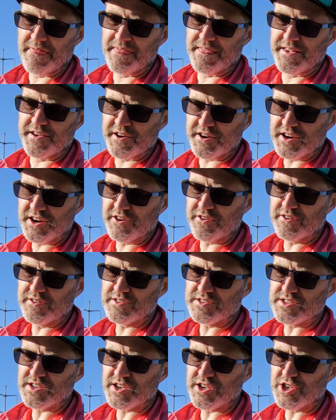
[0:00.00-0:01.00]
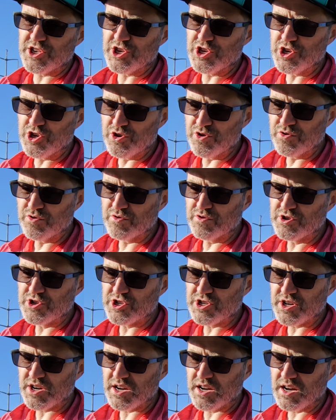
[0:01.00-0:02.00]
You're gonna notice a
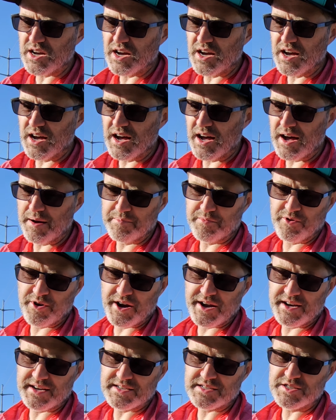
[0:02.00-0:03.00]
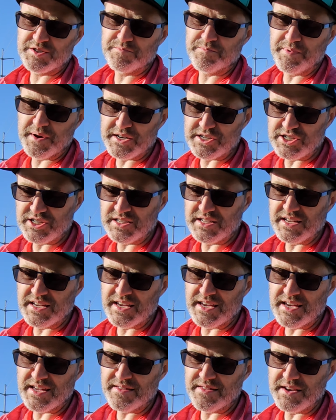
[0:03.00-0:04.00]
huge upgrade, especially
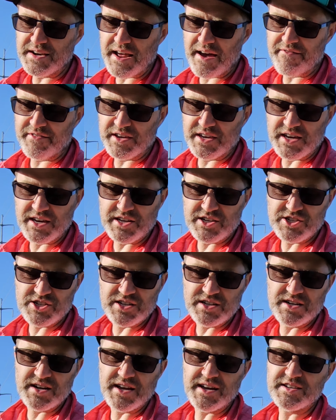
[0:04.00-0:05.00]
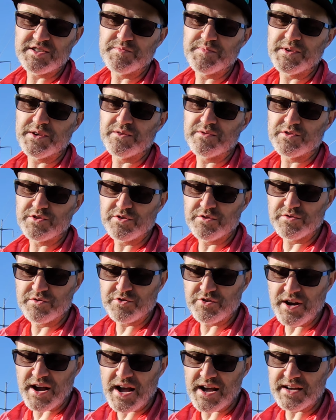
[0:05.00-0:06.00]
in the navigation, SpO2
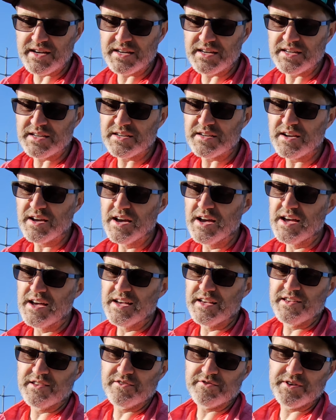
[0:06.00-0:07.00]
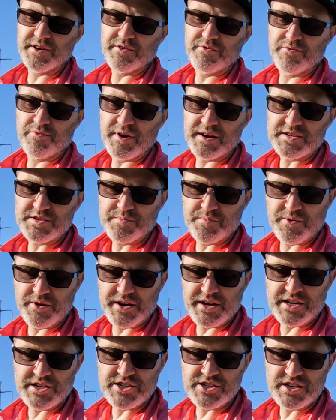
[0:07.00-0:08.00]
tracking. You'll get
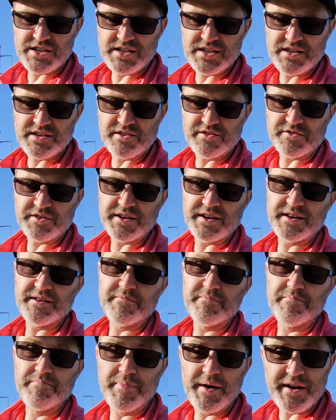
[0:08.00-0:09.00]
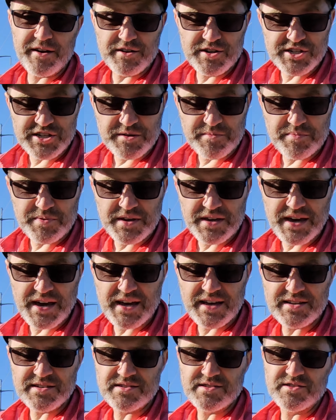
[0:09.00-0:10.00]
respiration, you'll get better
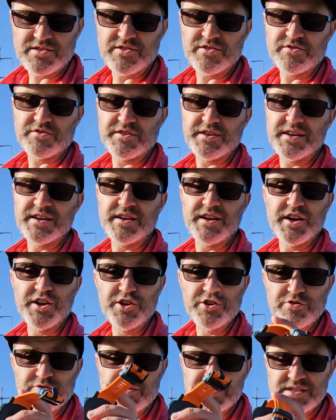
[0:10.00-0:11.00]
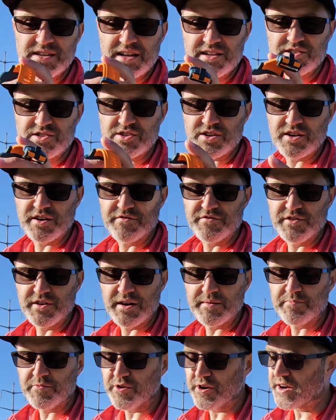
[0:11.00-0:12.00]
GPS, you'll get a new sensor if you
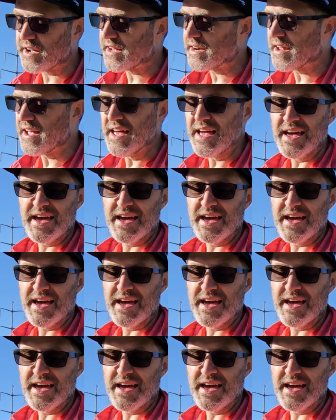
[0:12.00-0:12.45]
upgrade.